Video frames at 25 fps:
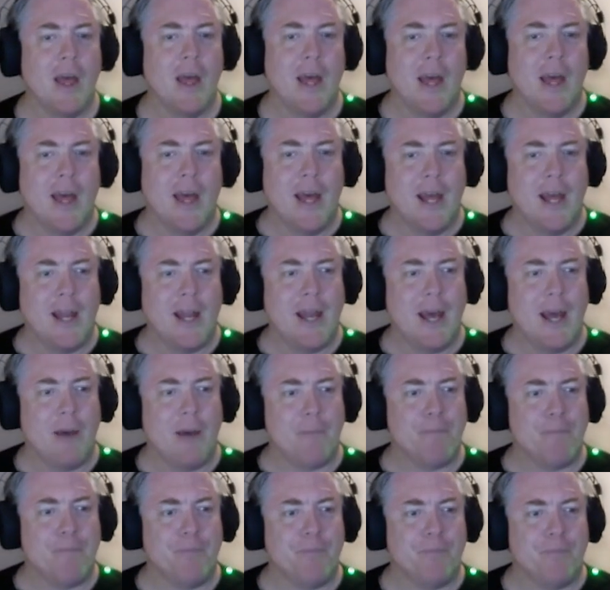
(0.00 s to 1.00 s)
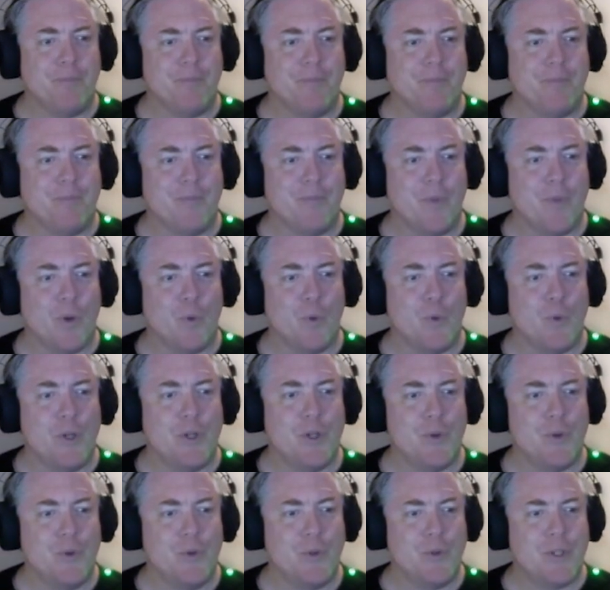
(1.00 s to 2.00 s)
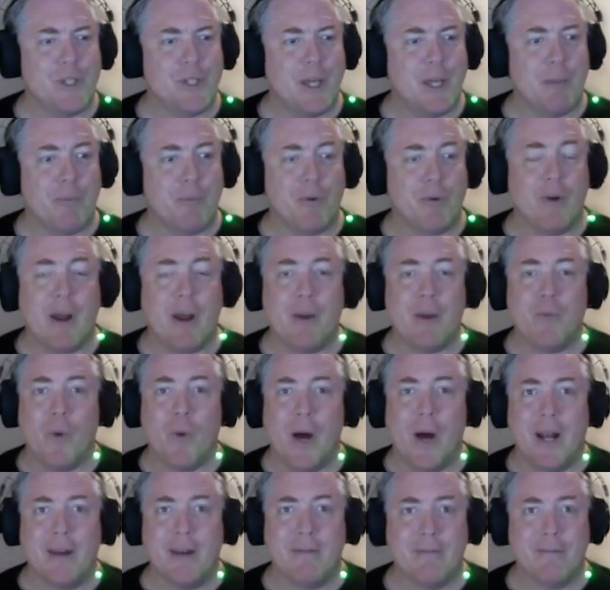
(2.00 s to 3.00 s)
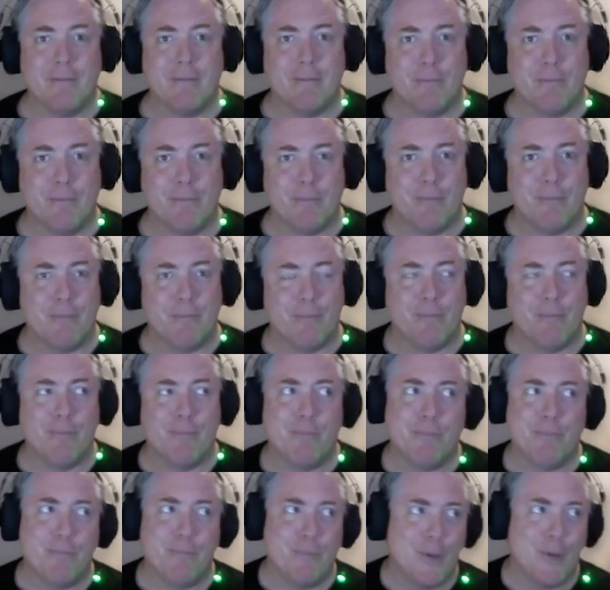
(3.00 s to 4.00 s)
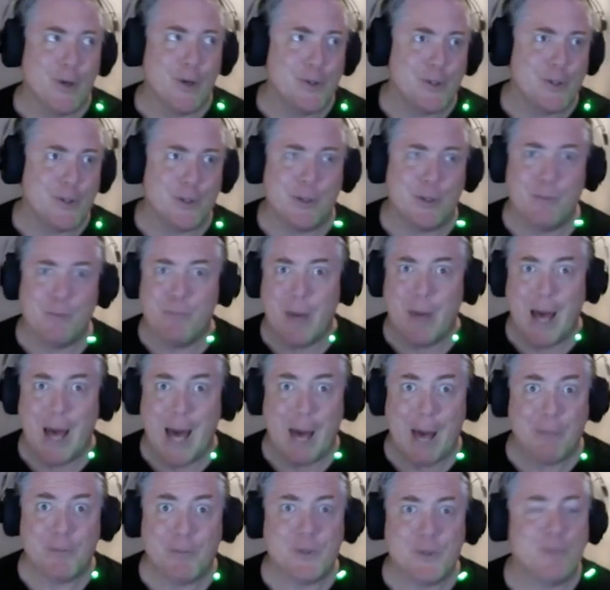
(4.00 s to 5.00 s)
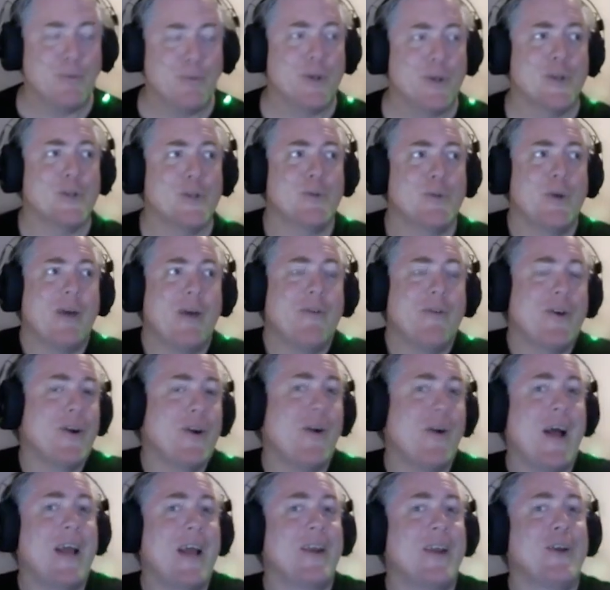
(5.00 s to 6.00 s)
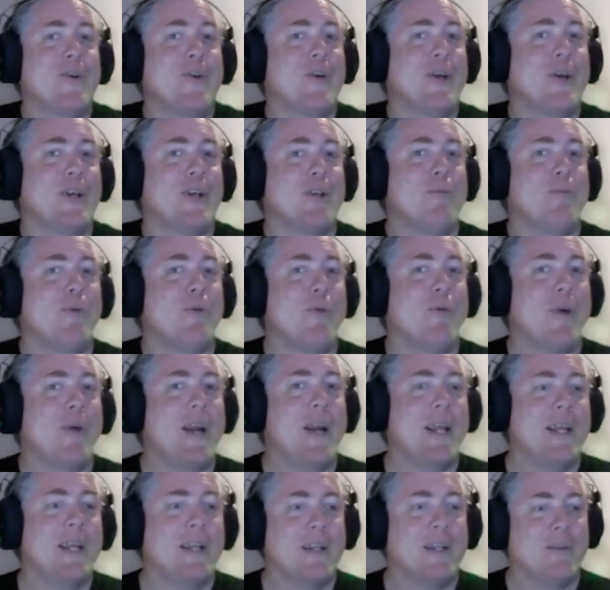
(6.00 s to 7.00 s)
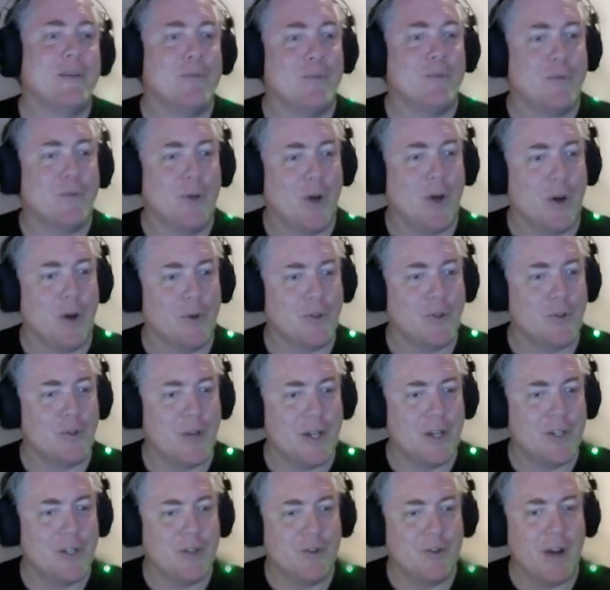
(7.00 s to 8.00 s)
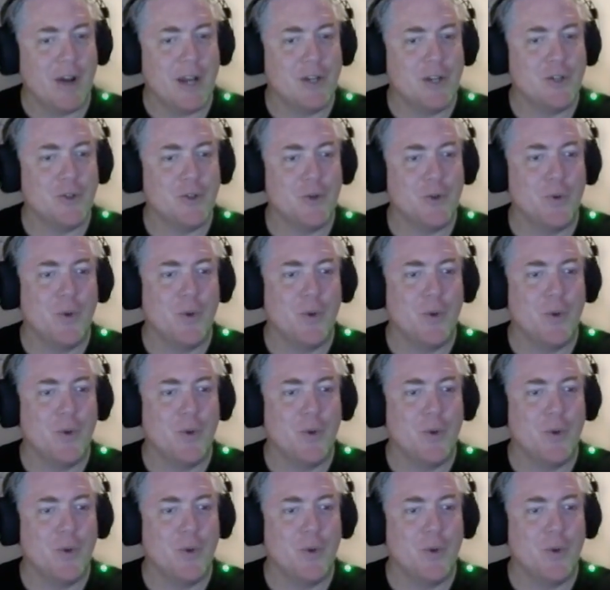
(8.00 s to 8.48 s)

Now, we do skip grade 1, mostly perhaps because we have a crowded curriculum already. Go straight to grade 2.